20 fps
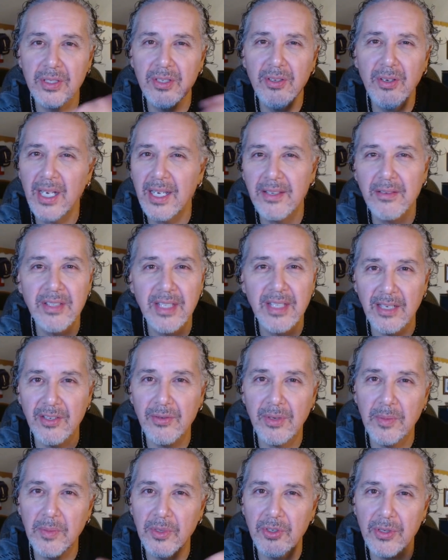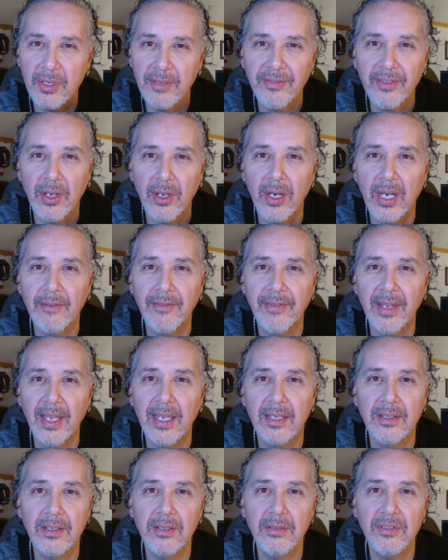how you daydream, you drift off
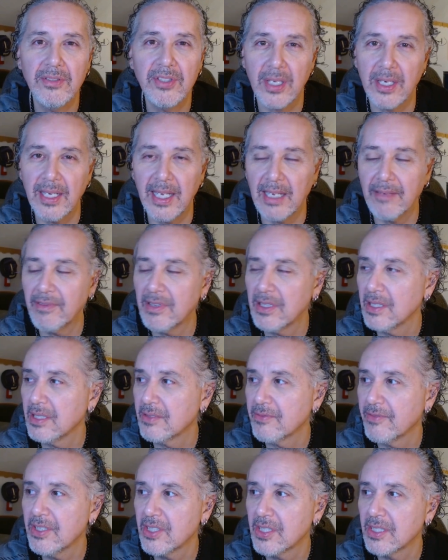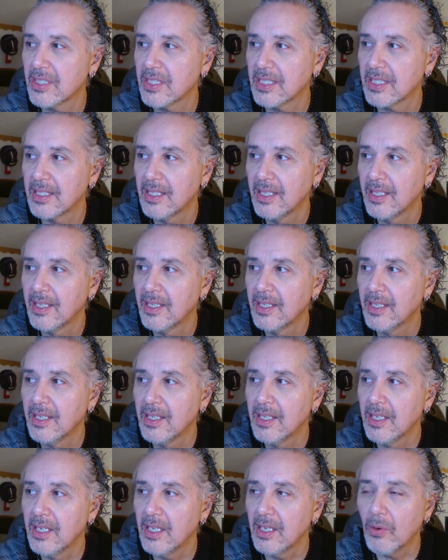and you start having these visions, and
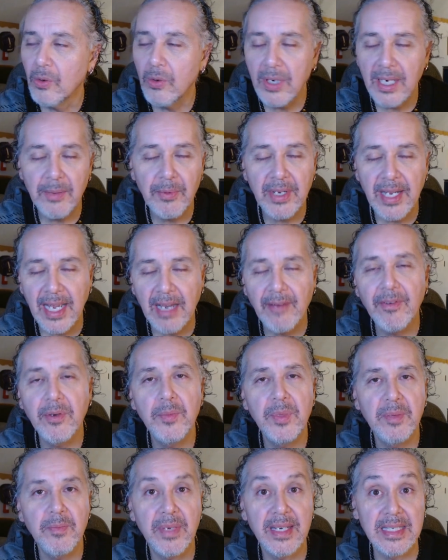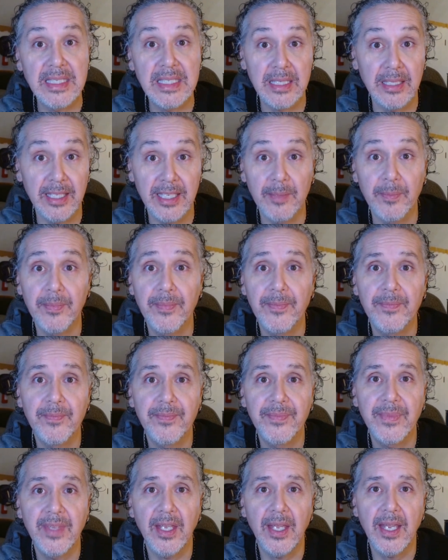or I would have them in my sleep.
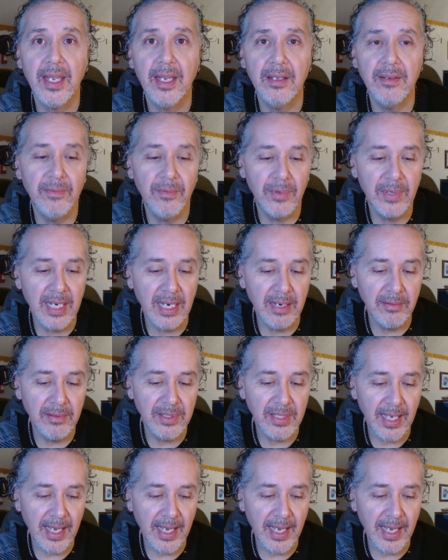And what I was